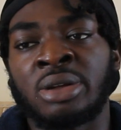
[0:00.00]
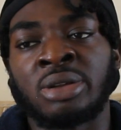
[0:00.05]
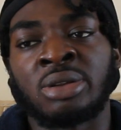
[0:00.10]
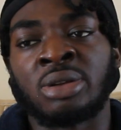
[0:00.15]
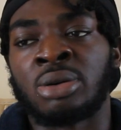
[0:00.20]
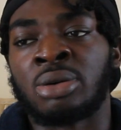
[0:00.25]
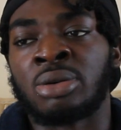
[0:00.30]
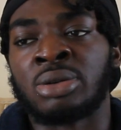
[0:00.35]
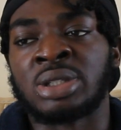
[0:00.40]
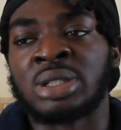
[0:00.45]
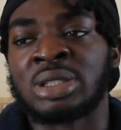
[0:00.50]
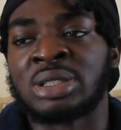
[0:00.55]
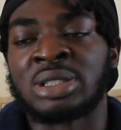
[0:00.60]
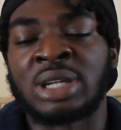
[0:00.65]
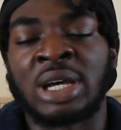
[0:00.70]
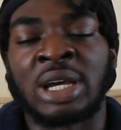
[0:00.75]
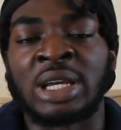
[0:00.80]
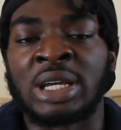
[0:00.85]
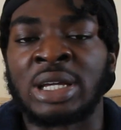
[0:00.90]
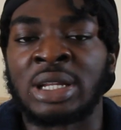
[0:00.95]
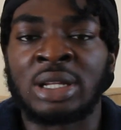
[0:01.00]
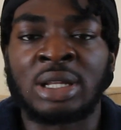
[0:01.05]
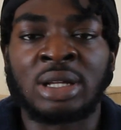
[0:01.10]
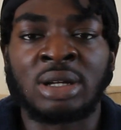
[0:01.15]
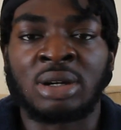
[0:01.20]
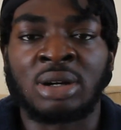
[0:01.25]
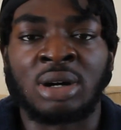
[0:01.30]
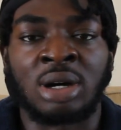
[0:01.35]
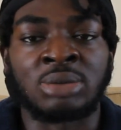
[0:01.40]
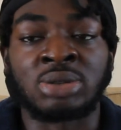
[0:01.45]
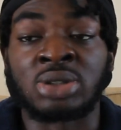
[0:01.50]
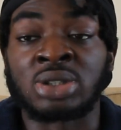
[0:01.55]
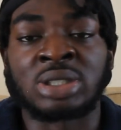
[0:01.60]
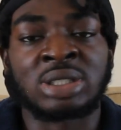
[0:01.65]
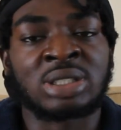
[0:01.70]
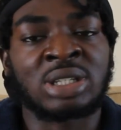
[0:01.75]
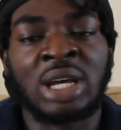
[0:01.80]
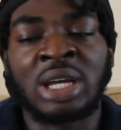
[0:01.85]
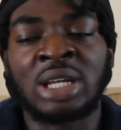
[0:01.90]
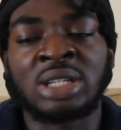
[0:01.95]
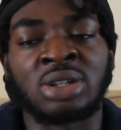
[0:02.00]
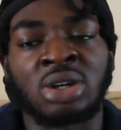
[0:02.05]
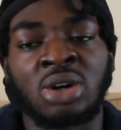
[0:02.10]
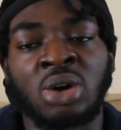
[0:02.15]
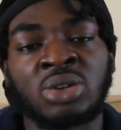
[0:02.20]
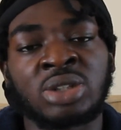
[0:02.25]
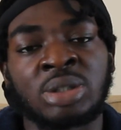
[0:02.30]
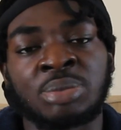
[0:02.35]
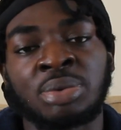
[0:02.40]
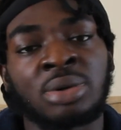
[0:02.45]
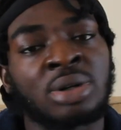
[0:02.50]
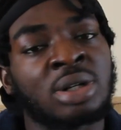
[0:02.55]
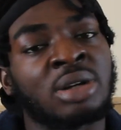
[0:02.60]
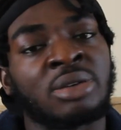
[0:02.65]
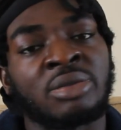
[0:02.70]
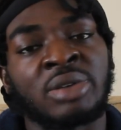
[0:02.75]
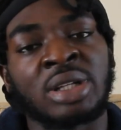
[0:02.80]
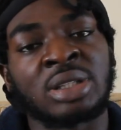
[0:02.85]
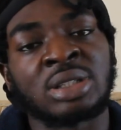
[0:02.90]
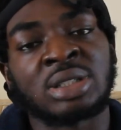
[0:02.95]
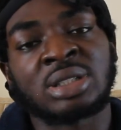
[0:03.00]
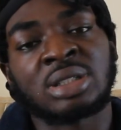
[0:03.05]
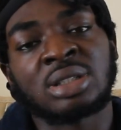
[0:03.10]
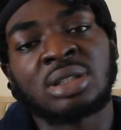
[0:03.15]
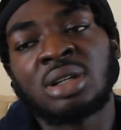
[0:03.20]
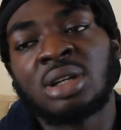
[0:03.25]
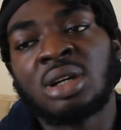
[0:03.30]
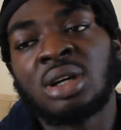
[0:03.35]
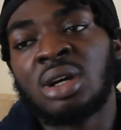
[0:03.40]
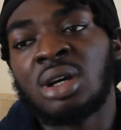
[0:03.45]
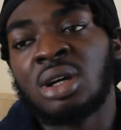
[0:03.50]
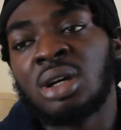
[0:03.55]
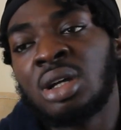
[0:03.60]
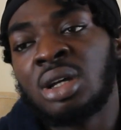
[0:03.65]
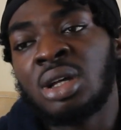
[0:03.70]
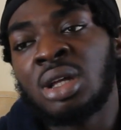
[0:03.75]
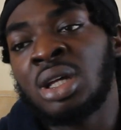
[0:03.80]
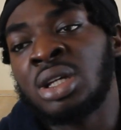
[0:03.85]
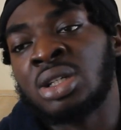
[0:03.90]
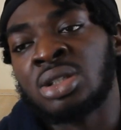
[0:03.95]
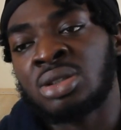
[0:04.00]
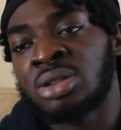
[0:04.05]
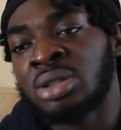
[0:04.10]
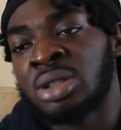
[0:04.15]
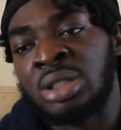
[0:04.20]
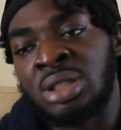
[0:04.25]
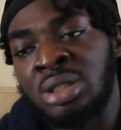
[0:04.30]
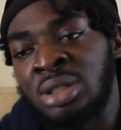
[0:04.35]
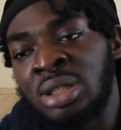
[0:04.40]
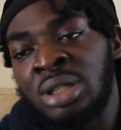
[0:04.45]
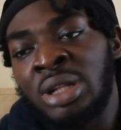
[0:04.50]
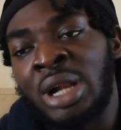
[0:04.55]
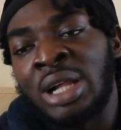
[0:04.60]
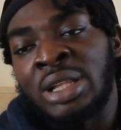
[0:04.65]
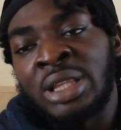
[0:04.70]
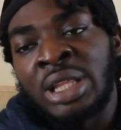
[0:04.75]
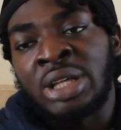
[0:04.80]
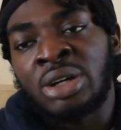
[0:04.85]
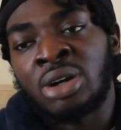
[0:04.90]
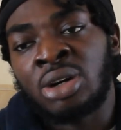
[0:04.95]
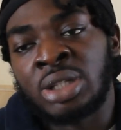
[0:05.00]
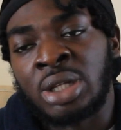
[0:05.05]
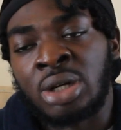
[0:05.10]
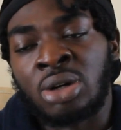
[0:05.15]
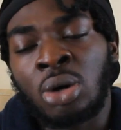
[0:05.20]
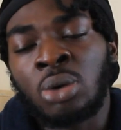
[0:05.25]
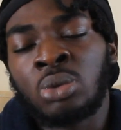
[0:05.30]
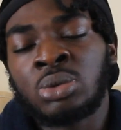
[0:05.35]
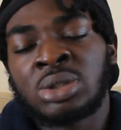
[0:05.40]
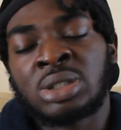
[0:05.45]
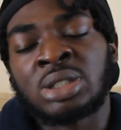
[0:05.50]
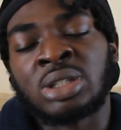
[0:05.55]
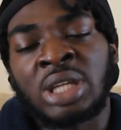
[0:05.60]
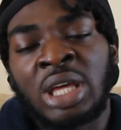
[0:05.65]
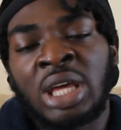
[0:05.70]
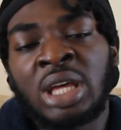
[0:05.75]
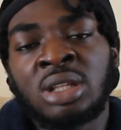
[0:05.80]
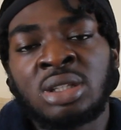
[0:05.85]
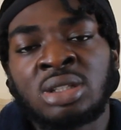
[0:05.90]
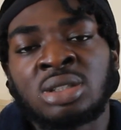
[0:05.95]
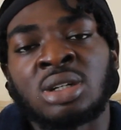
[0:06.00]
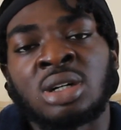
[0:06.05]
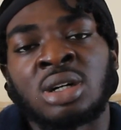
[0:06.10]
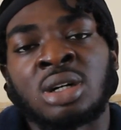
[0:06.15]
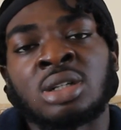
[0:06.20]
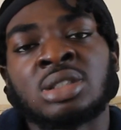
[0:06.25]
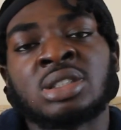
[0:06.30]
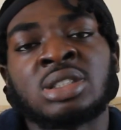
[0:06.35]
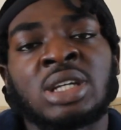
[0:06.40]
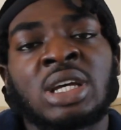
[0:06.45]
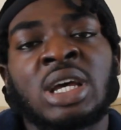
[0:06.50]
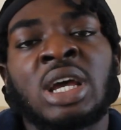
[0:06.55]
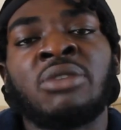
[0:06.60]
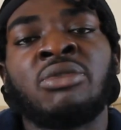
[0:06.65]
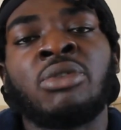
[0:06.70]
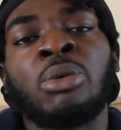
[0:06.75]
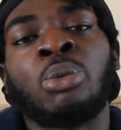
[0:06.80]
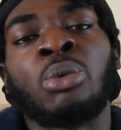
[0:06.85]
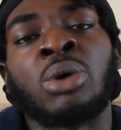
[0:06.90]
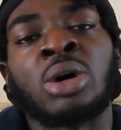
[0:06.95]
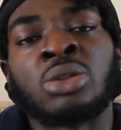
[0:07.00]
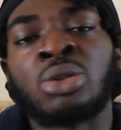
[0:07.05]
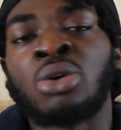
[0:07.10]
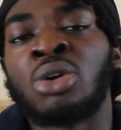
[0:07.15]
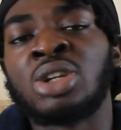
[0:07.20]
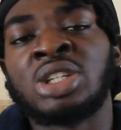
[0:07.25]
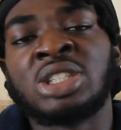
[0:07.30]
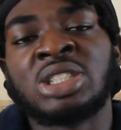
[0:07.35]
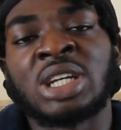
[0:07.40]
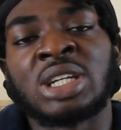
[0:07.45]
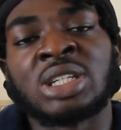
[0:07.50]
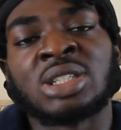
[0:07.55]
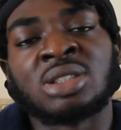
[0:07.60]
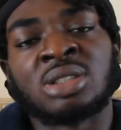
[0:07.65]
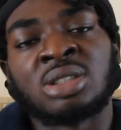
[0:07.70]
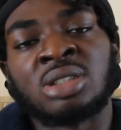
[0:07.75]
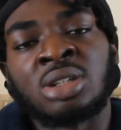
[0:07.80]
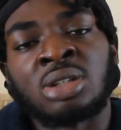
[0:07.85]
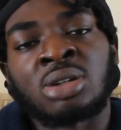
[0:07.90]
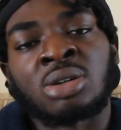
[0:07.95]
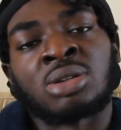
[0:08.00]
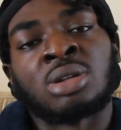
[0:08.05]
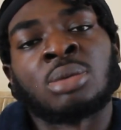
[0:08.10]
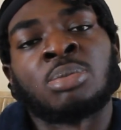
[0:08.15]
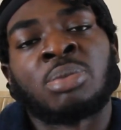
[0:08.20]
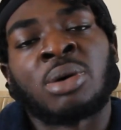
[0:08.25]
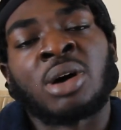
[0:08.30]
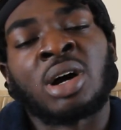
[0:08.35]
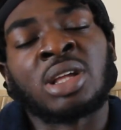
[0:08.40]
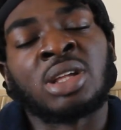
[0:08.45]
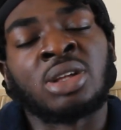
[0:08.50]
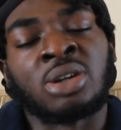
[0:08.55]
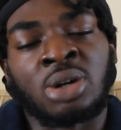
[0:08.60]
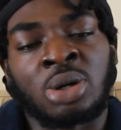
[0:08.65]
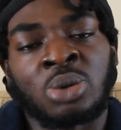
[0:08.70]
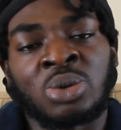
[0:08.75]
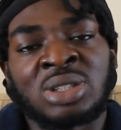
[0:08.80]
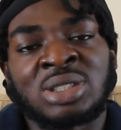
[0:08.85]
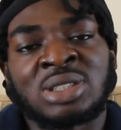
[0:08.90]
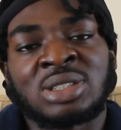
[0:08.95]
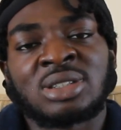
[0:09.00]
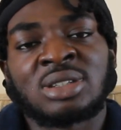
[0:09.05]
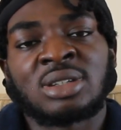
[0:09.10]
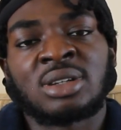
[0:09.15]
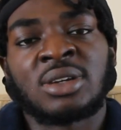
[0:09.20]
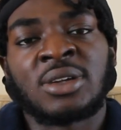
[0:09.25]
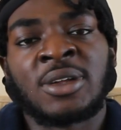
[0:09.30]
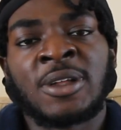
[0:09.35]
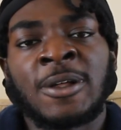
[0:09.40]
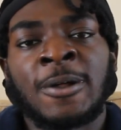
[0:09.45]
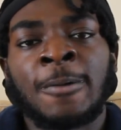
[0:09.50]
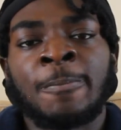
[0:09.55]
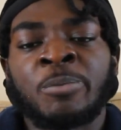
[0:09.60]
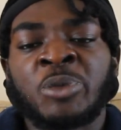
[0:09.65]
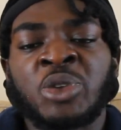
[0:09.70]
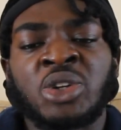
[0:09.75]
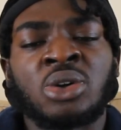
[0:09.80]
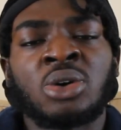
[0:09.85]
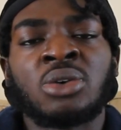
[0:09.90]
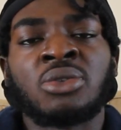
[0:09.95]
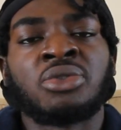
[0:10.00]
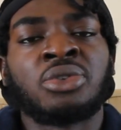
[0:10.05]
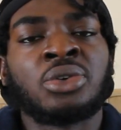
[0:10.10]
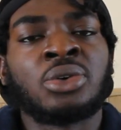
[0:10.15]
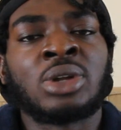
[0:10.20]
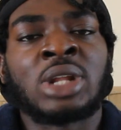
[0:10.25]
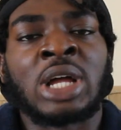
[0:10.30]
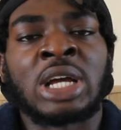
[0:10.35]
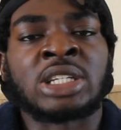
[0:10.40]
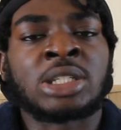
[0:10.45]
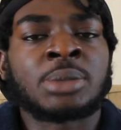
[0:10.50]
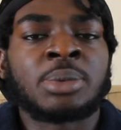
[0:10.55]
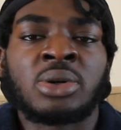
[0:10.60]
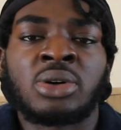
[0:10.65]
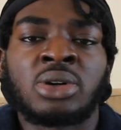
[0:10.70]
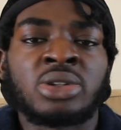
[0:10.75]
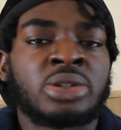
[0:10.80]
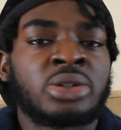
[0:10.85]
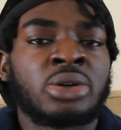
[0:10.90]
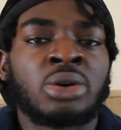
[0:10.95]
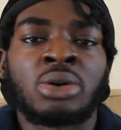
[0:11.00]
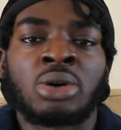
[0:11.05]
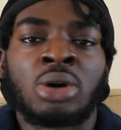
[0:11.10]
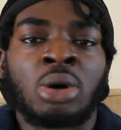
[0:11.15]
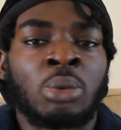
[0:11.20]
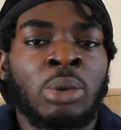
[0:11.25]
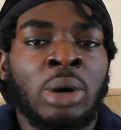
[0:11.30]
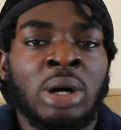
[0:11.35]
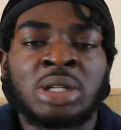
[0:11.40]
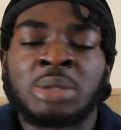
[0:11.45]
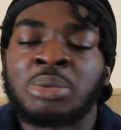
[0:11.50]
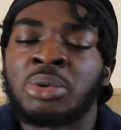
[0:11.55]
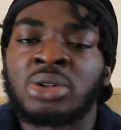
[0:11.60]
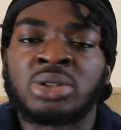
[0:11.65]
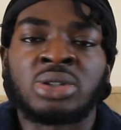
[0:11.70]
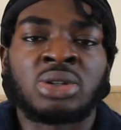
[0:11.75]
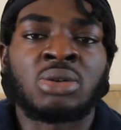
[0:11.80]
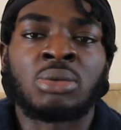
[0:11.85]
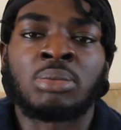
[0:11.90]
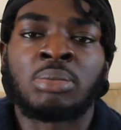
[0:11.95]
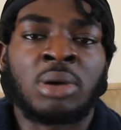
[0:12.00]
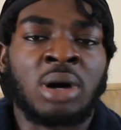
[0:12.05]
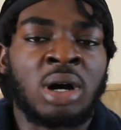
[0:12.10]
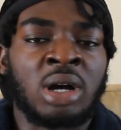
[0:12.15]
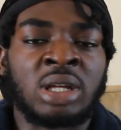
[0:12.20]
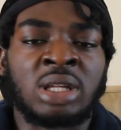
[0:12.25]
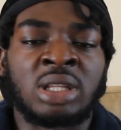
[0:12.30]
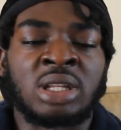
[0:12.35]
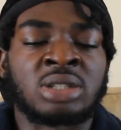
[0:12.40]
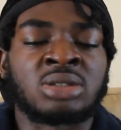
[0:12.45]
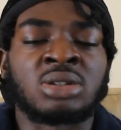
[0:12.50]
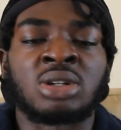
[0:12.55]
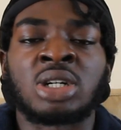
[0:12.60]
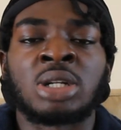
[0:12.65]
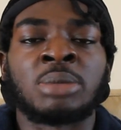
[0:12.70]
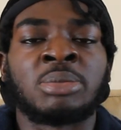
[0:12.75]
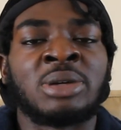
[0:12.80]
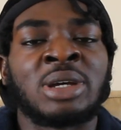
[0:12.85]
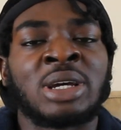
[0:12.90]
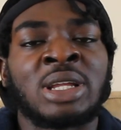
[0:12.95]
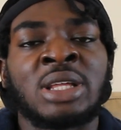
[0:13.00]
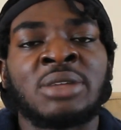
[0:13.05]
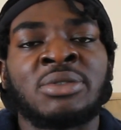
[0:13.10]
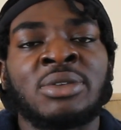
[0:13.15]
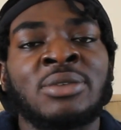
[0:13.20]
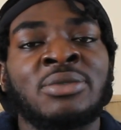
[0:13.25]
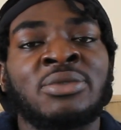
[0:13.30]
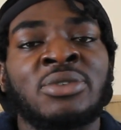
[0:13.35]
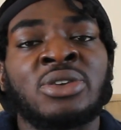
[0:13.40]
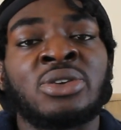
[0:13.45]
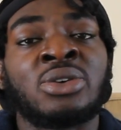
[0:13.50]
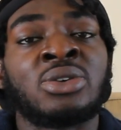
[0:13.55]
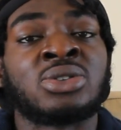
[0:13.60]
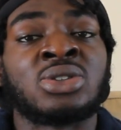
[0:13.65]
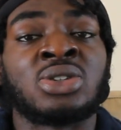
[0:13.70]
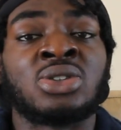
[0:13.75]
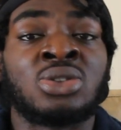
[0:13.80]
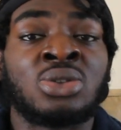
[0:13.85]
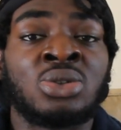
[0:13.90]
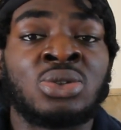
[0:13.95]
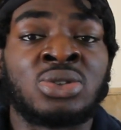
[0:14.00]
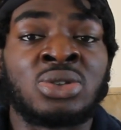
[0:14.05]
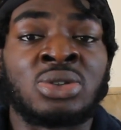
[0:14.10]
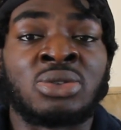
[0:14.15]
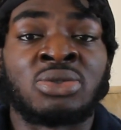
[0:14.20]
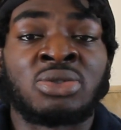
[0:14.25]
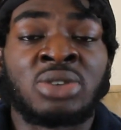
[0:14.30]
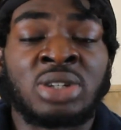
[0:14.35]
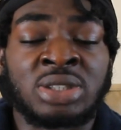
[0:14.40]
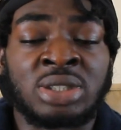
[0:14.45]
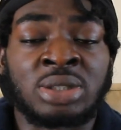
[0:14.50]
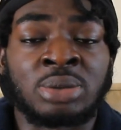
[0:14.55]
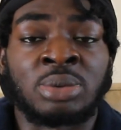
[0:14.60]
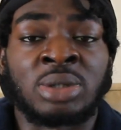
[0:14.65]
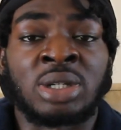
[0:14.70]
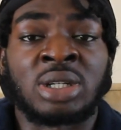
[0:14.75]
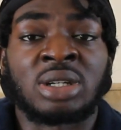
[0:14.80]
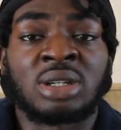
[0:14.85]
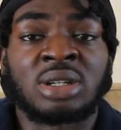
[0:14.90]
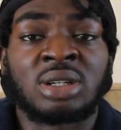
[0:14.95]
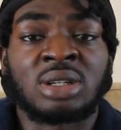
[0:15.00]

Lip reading: you know, society link up. So societies are going to put on events. It's like they're going to cater to everyone, not just, you know, the party goers. So don't feel like just because you don't go out, because you don't party, there's not going to be anything for you to do during Freshers Week.